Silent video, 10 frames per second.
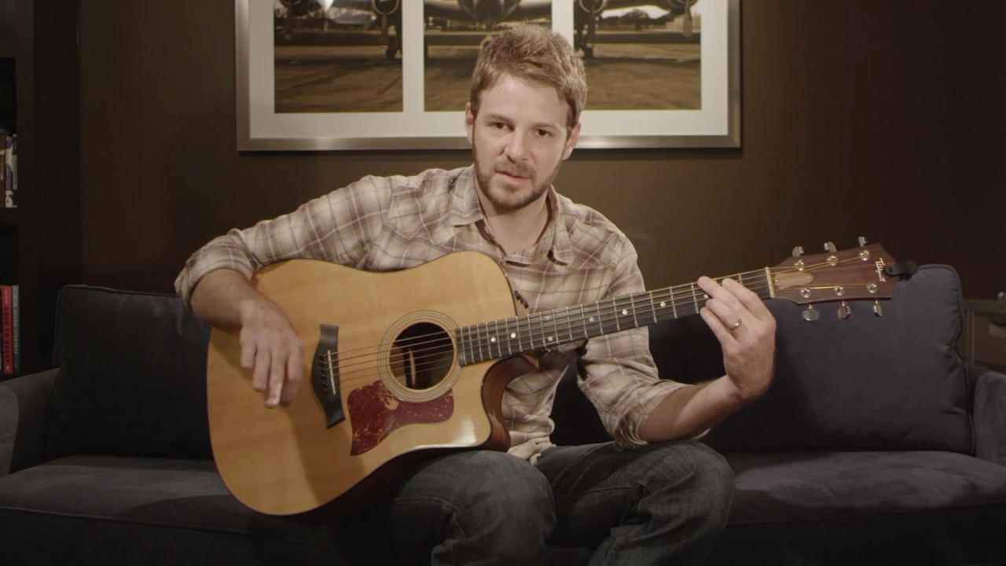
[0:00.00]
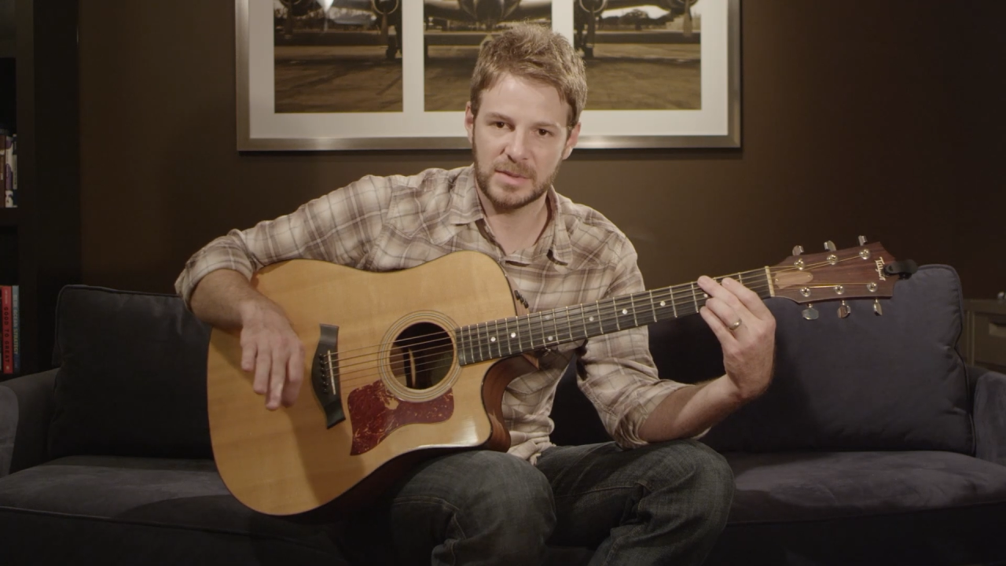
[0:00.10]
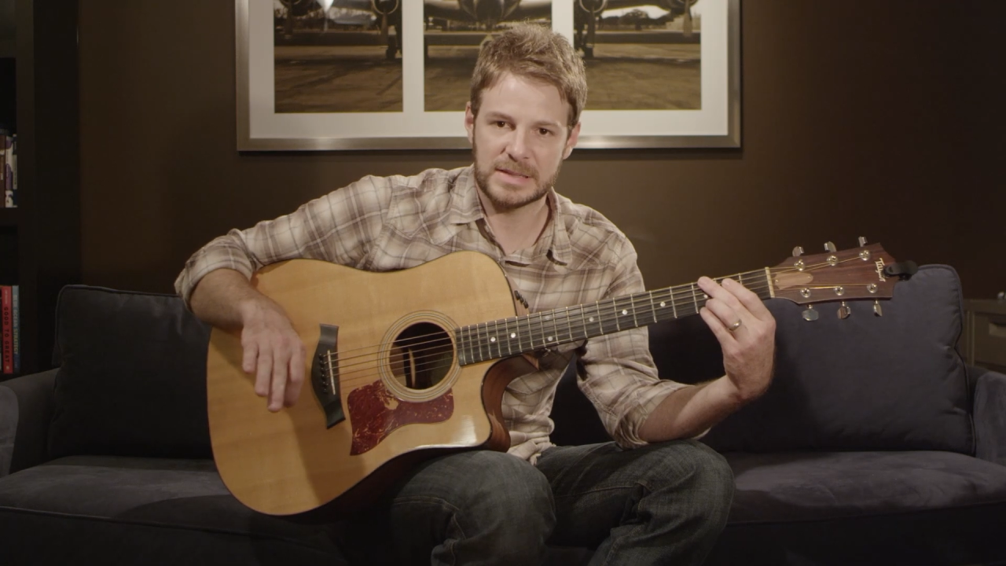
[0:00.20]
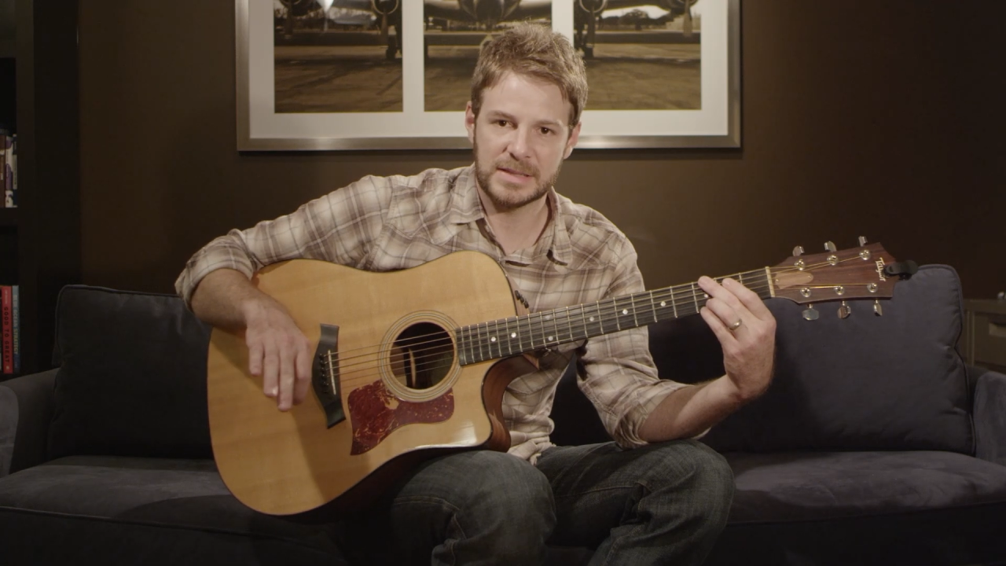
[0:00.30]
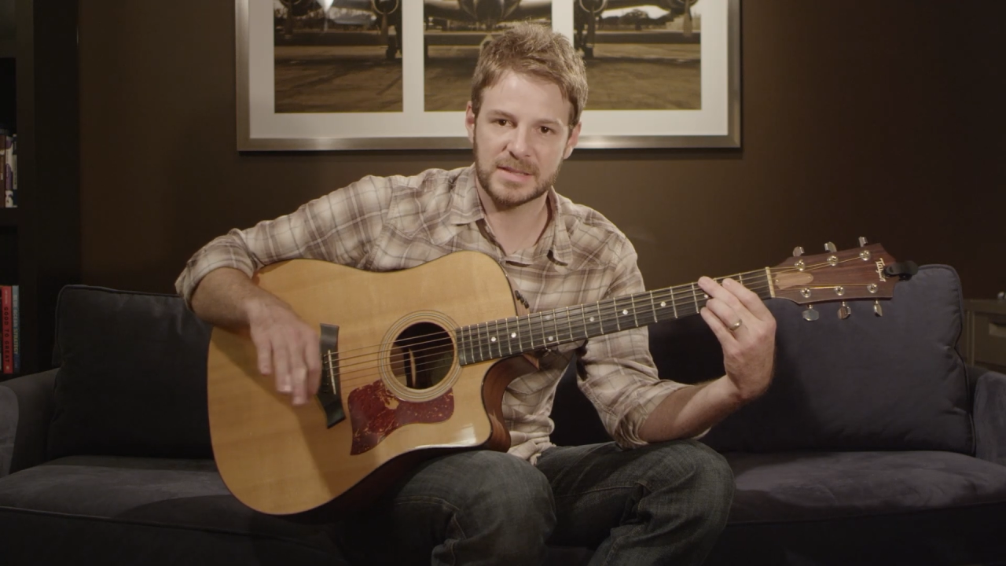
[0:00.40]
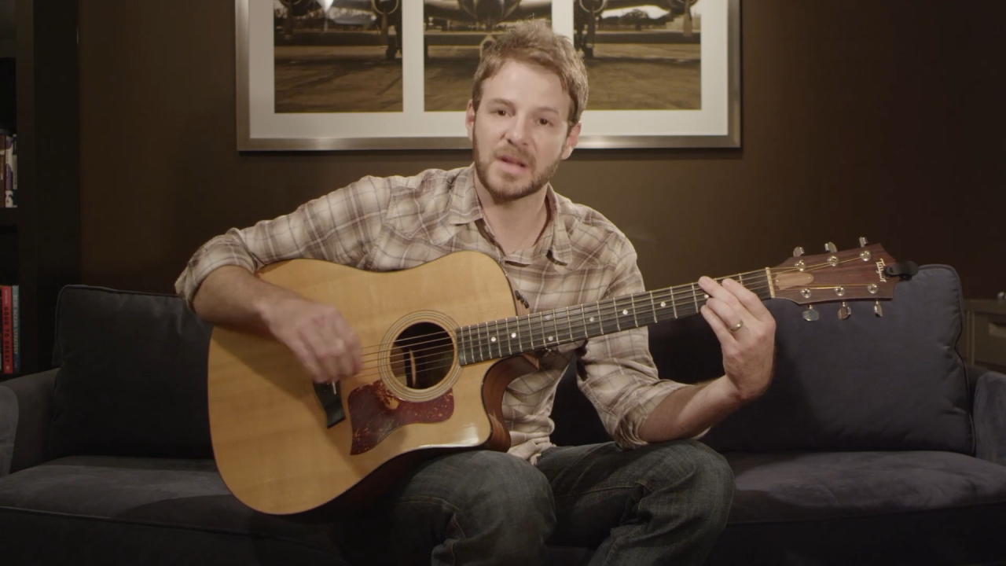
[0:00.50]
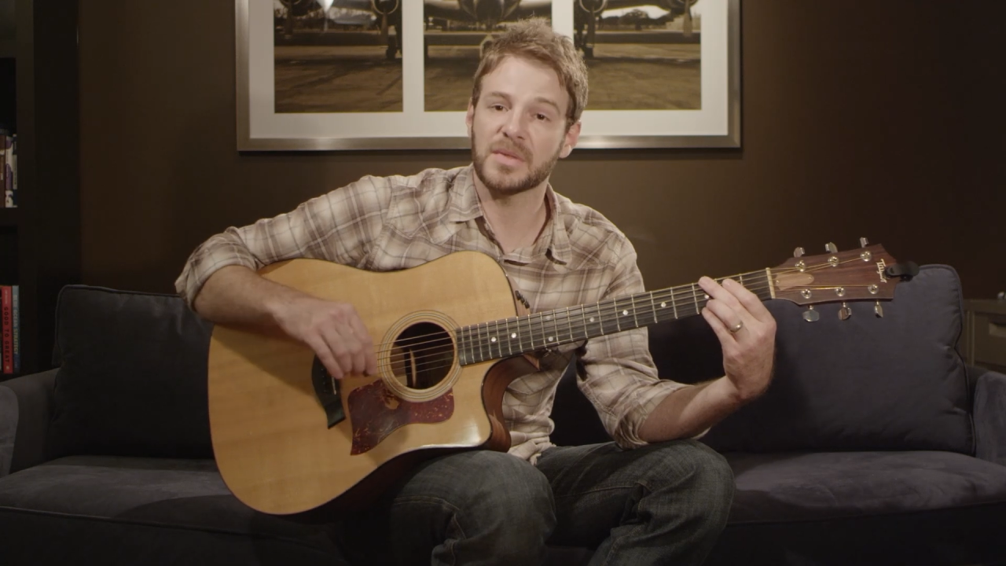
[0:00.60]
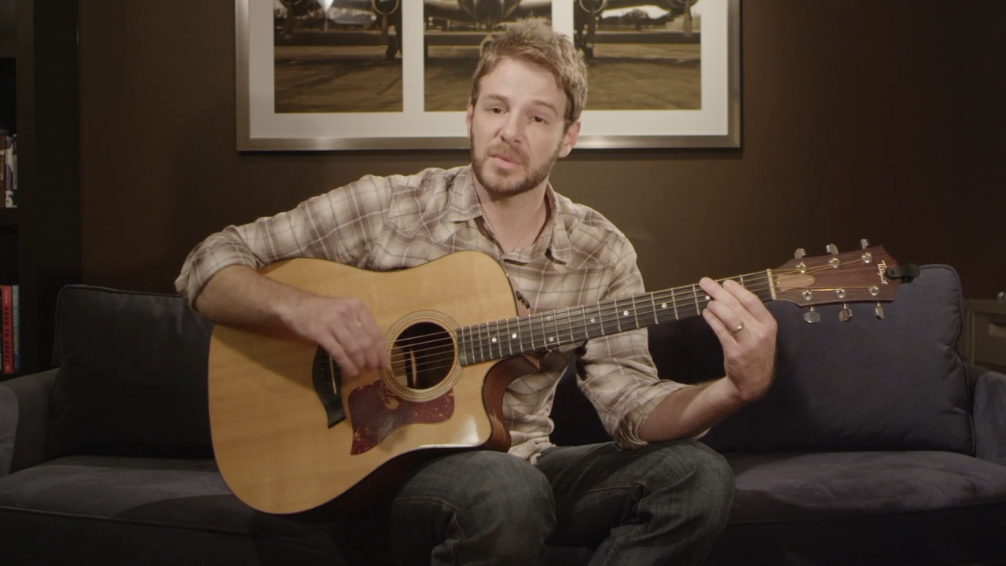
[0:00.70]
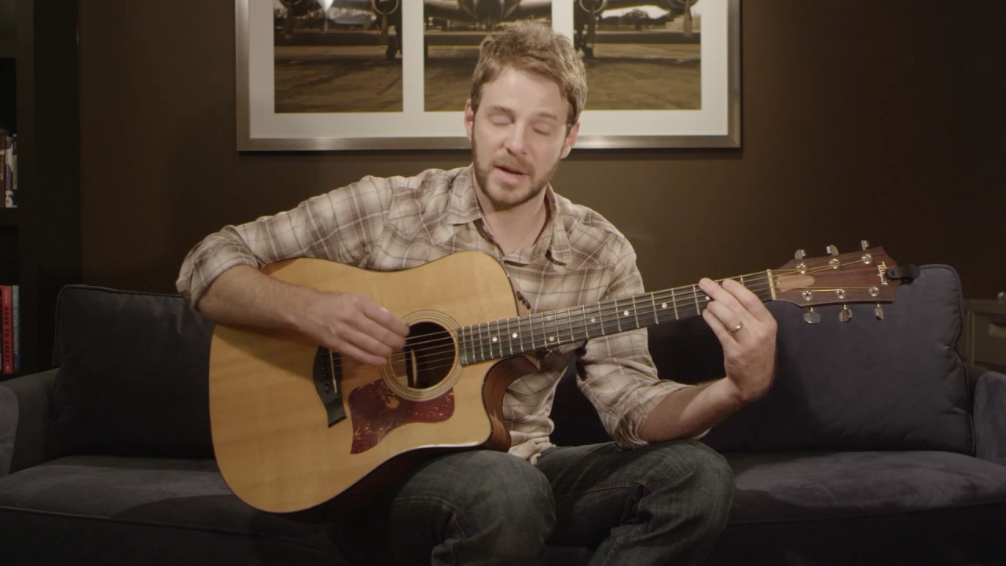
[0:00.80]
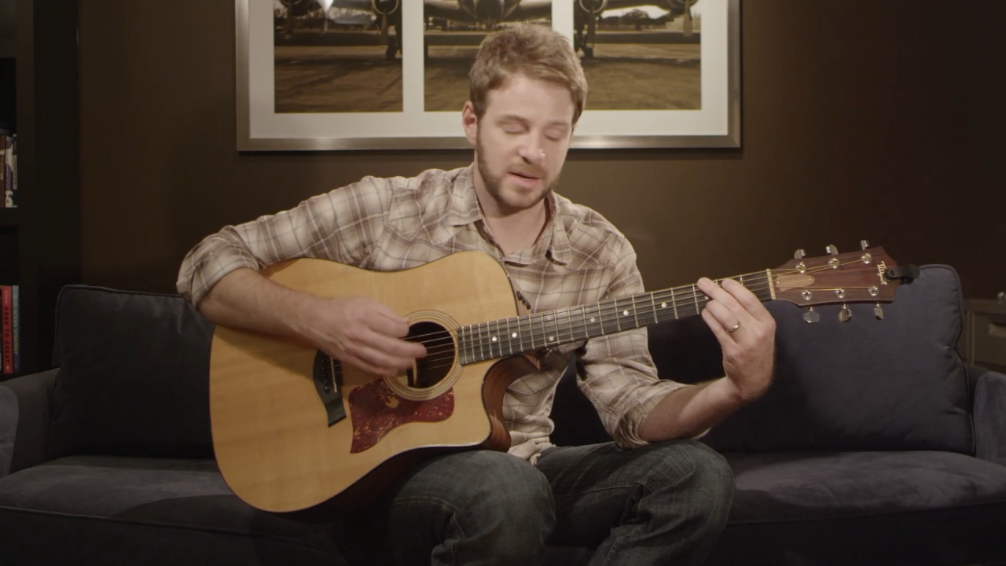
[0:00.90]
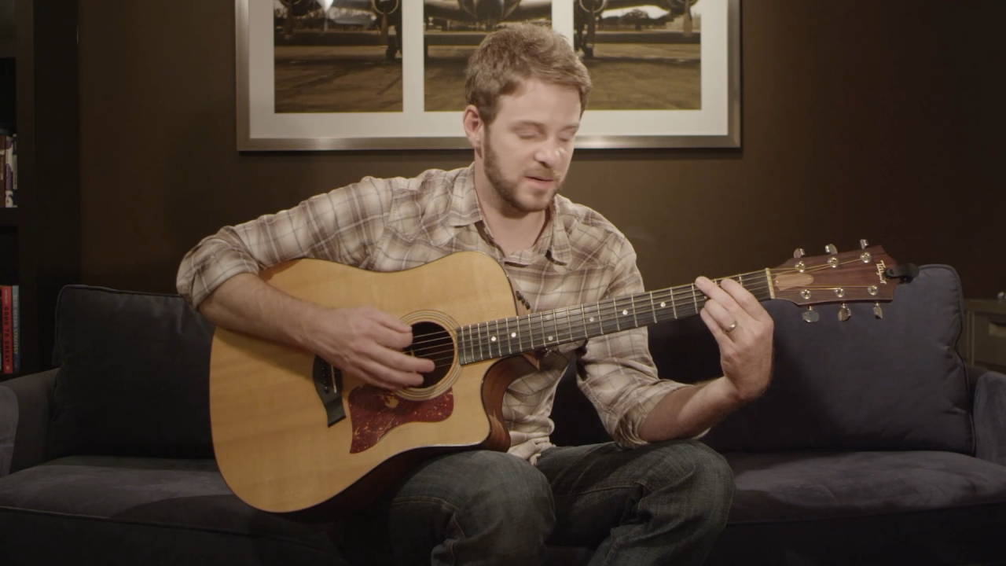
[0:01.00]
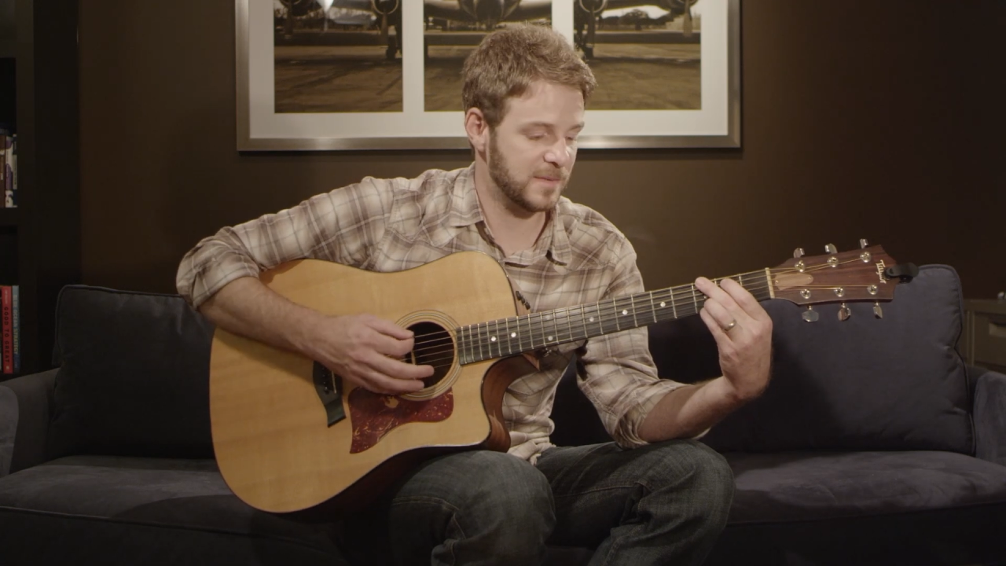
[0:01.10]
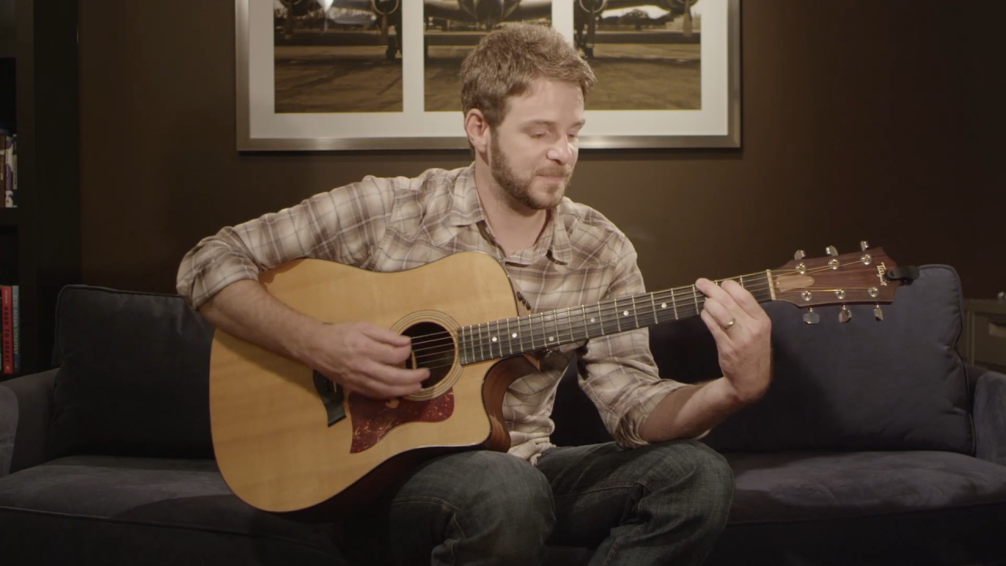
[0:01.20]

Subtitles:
that we did this on the record.